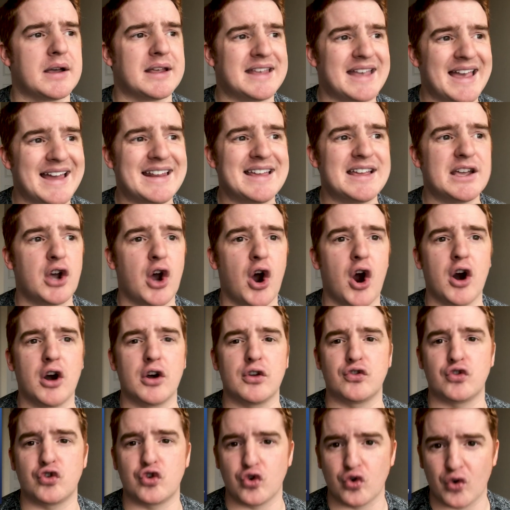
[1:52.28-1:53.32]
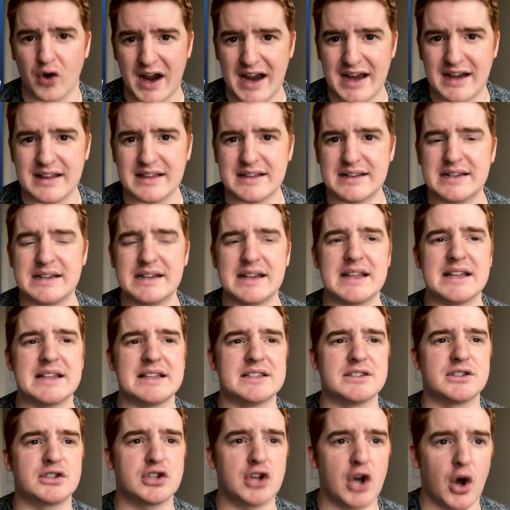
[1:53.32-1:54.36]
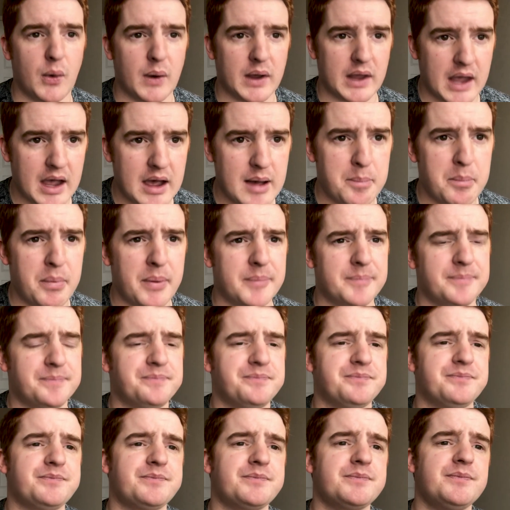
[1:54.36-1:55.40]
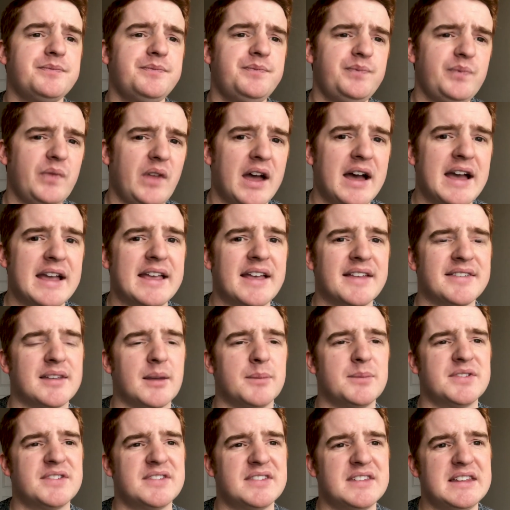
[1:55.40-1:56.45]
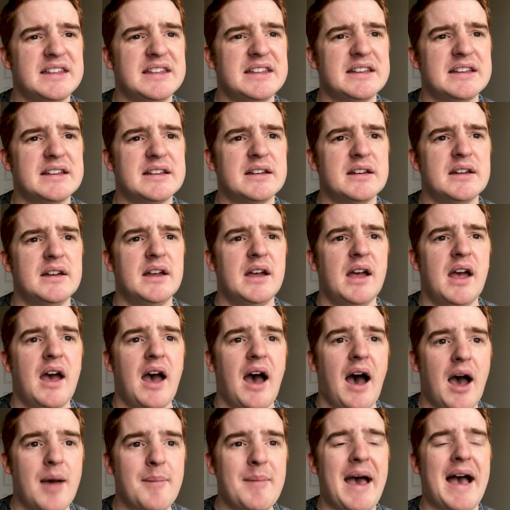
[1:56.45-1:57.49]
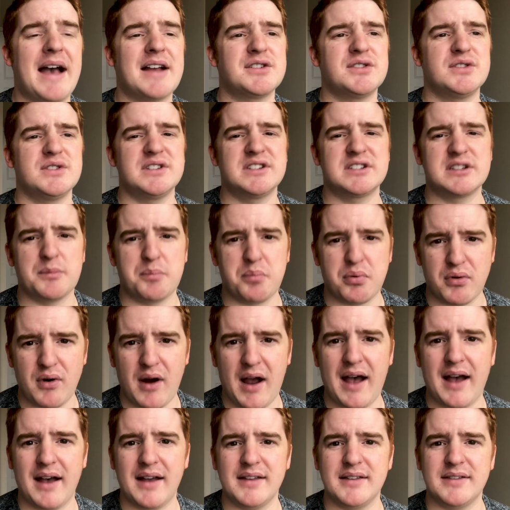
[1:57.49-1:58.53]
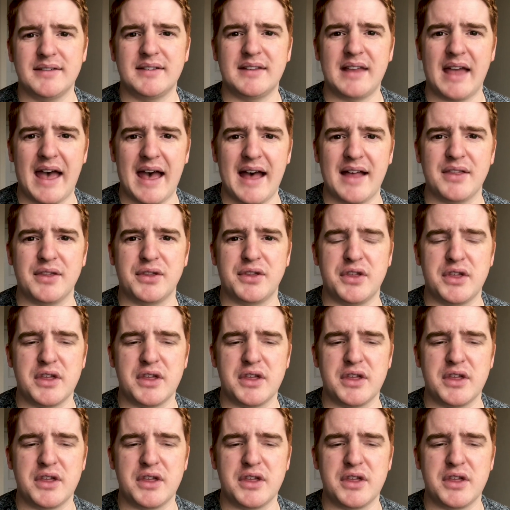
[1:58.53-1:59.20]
getting cards graded is going up. I guess I'm actually surprised at